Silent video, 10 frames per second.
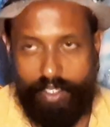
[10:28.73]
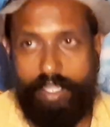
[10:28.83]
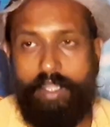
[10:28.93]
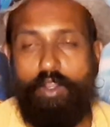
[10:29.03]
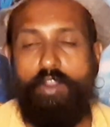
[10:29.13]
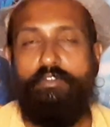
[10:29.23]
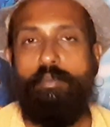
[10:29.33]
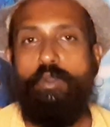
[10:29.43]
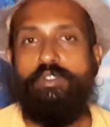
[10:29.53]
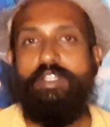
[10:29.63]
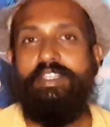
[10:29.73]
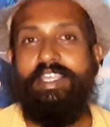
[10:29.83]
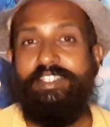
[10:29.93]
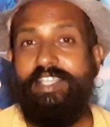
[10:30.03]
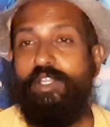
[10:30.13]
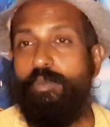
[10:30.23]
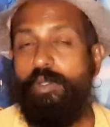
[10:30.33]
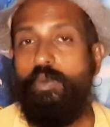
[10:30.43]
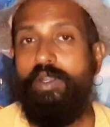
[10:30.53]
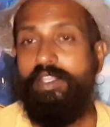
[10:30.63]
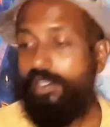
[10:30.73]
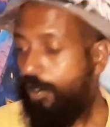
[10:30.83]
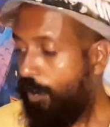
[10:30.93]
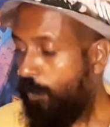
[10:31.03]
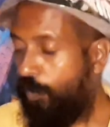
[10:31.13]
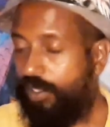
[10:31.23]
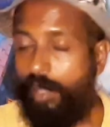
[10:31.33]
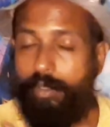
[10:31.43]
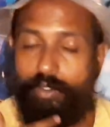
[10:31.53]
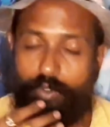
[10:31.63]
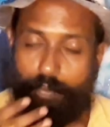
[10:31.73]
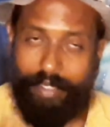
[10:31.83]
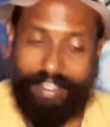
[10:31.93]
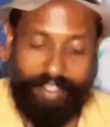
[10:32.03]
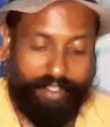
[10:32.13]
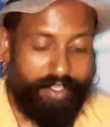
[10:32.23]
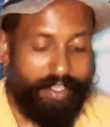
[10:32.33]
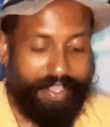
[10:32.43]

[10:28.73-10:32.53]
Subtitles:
A lot of emotional things that you've been wanting would come into play,